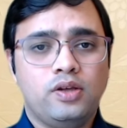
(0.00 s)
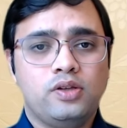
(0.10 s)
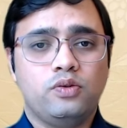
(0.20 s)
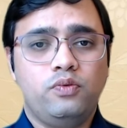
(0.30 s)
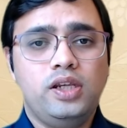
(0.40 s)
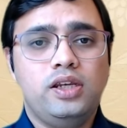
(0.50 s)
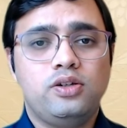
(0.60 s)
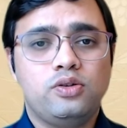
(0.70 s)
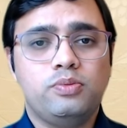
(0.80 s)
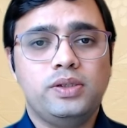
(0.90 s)
So we
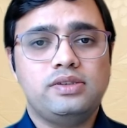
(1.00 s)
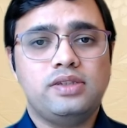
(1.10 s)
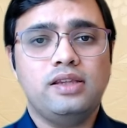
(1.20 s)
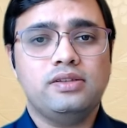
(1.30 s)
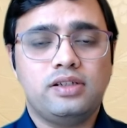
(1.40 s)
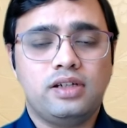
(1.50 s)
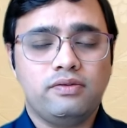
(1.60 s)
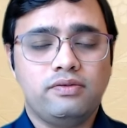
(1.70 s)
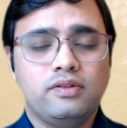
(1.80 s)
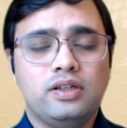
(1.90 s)
need to be
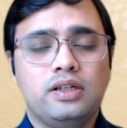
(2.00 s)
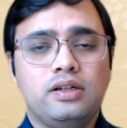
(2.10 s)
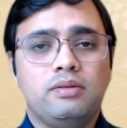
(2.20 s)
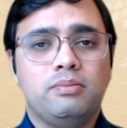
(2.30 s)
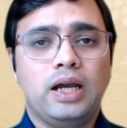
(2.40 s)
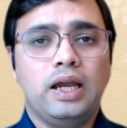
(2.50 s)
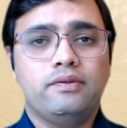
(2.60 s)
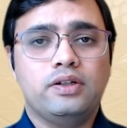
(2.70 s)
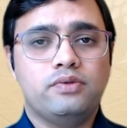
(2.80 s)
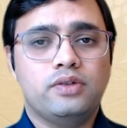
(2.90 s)
sensitive by
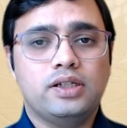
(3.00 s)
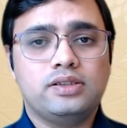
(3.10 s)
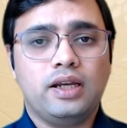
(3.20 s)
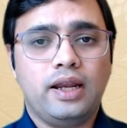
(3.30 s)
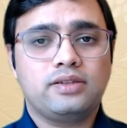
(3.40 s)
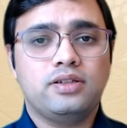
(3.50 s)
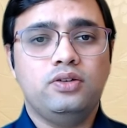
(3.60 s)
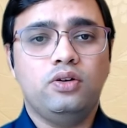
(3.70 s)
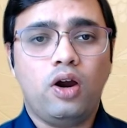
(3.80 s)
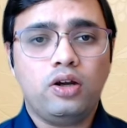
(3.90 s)
our words and
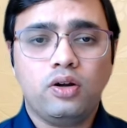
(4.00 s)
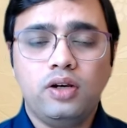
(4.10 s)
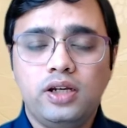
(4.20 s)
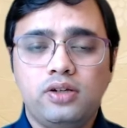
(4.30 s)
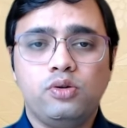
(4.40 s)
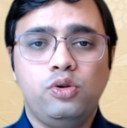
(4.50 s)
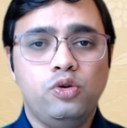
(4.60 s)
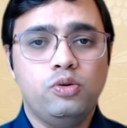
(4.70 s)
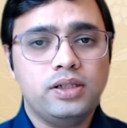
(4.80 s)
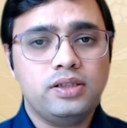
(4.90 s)
action, not only to
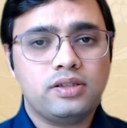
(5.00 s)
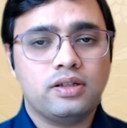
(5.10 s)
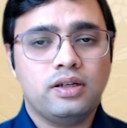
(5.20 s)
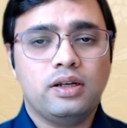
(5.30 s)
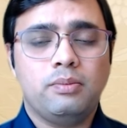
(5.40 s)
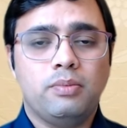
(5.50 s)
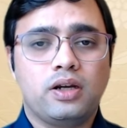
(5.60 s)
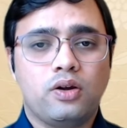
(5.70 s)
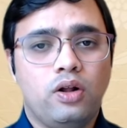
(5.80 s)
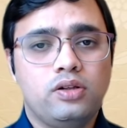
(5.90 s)
humans,
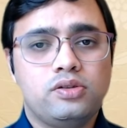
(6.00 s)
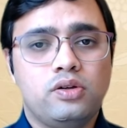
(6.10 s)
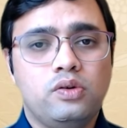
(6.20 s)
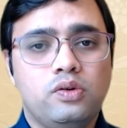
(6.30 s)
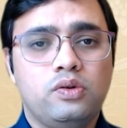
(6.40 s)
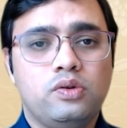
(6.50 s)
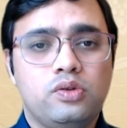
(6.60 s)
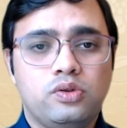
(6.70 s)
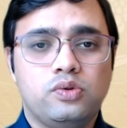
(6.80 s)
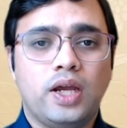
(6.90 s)
but also
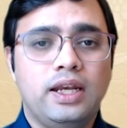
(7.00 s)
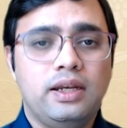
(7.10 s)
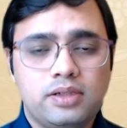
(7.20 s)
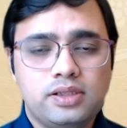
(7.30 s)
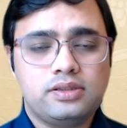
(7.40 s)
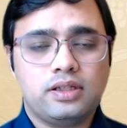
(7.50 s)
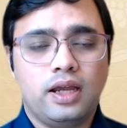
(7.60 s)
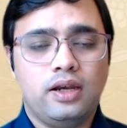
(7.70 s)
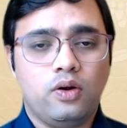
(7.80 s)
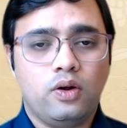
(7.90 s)
to animals
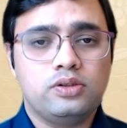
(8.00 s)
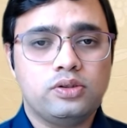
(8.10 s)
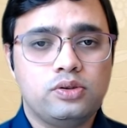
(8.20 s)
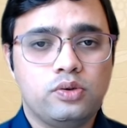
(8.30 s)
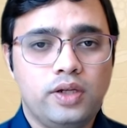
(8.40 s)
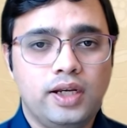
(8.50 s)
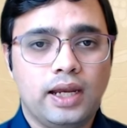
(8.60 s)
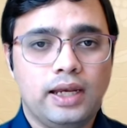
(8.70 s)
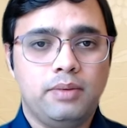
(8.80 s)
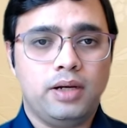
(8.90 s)
and also to
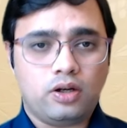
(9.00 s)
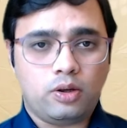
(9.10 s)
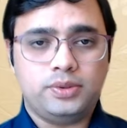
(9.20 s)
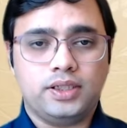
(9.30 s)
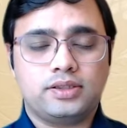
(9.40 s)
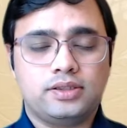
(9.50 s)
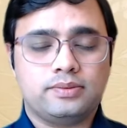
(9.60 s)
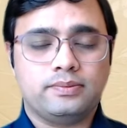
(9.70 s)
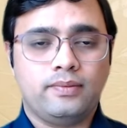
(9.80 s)
inanimate objects.